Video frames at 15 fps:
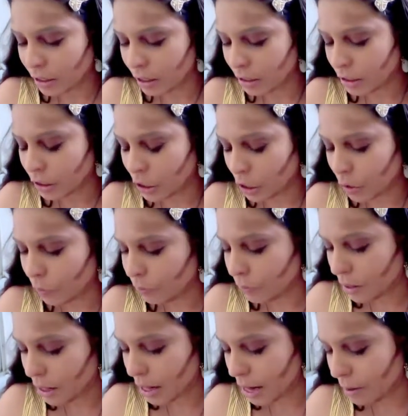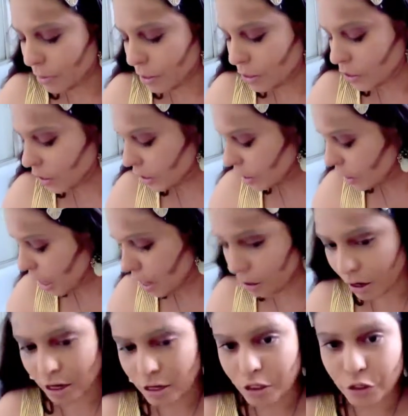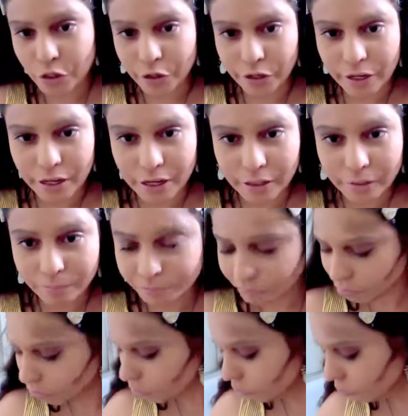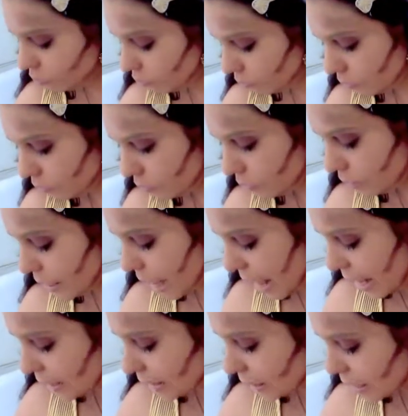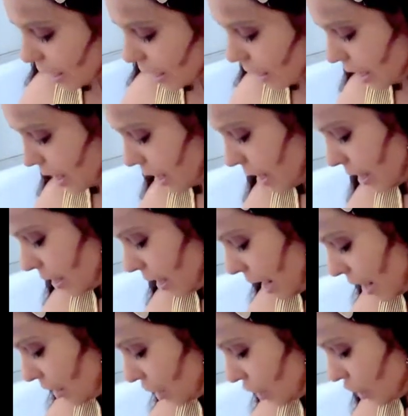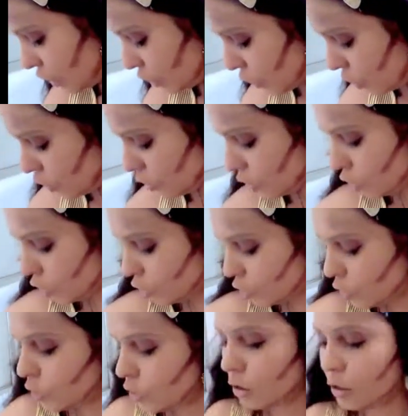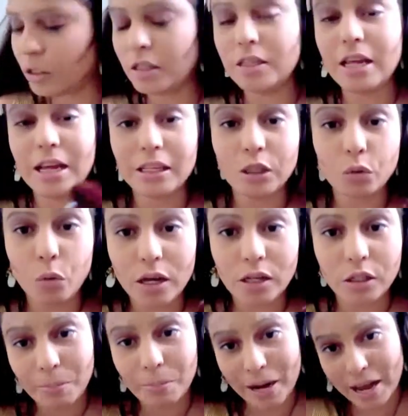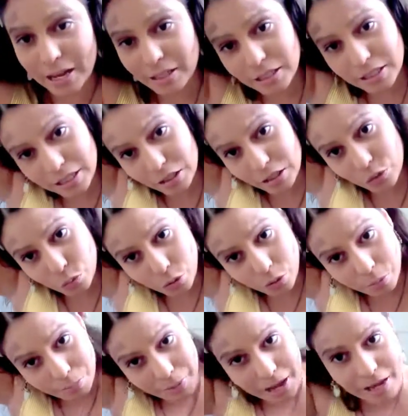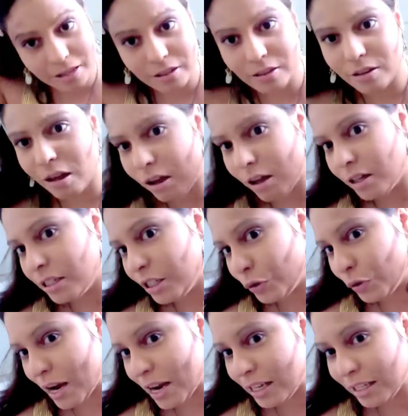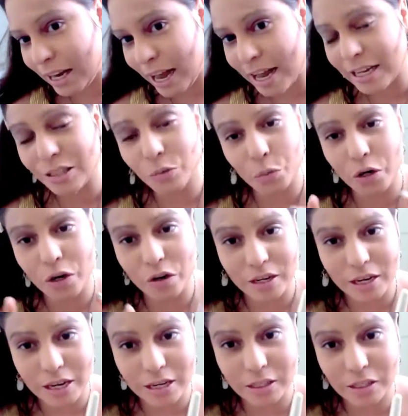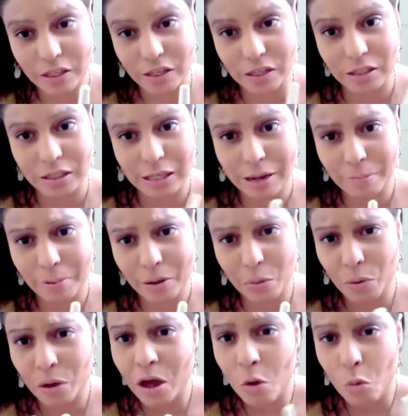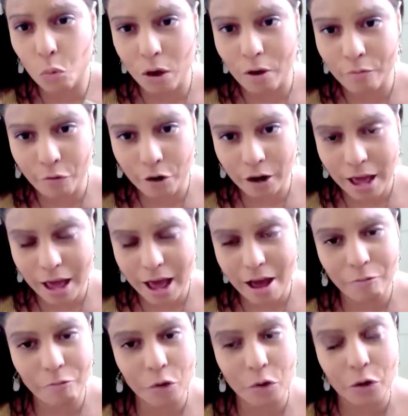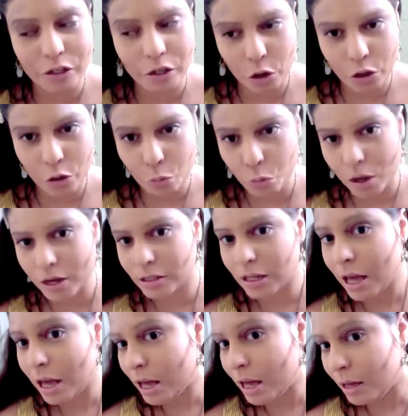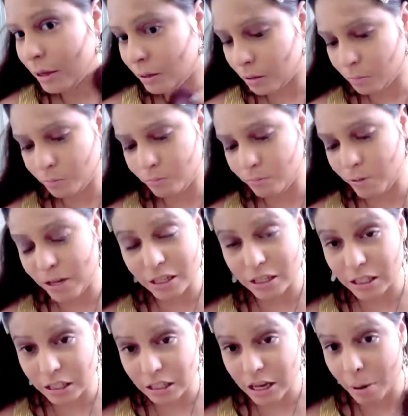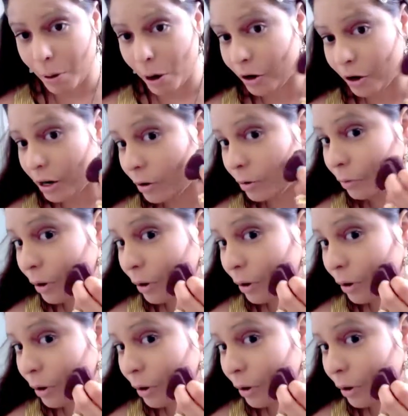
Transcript: So let me just start contouring that, and I'm just going to use this one to blend since we made all the straight lines. We don't need the tip one from F or the other ones because it's not powder.